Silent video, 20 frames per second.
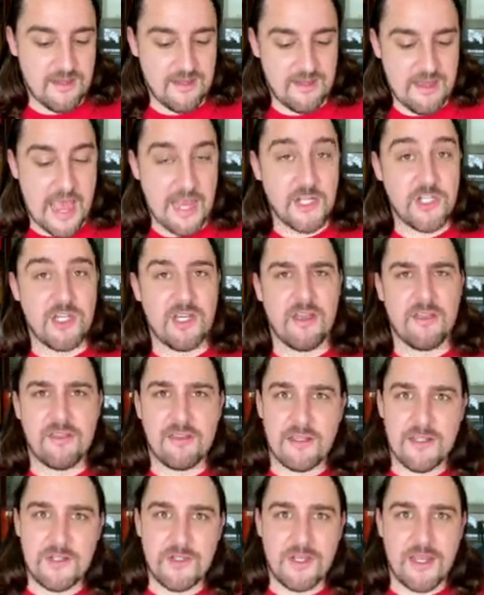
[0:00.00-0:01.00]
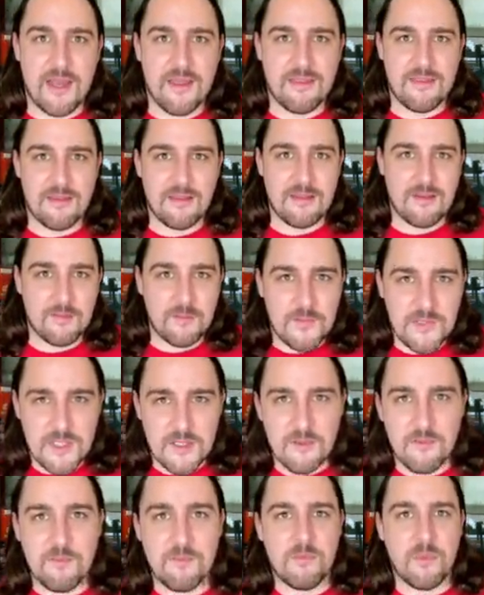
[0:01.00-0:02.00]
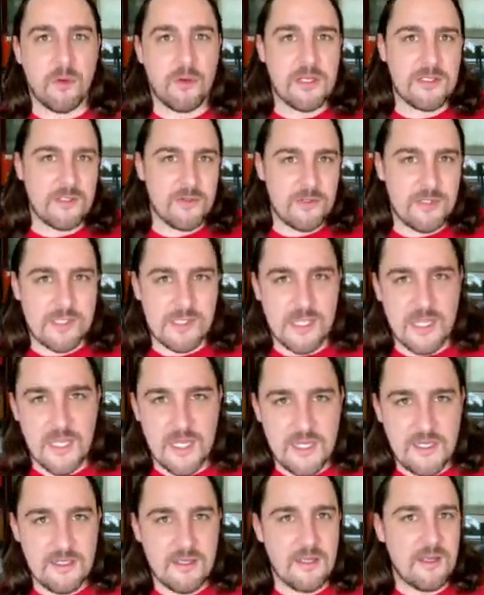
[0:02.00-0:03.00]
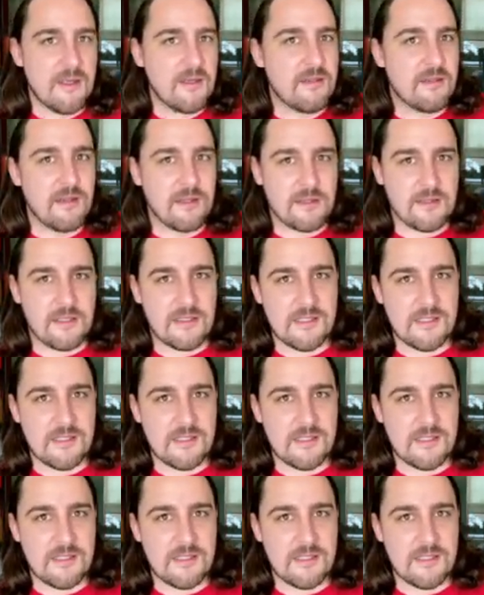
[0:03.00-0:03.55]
Actually, I think they took out the boys who ski, like the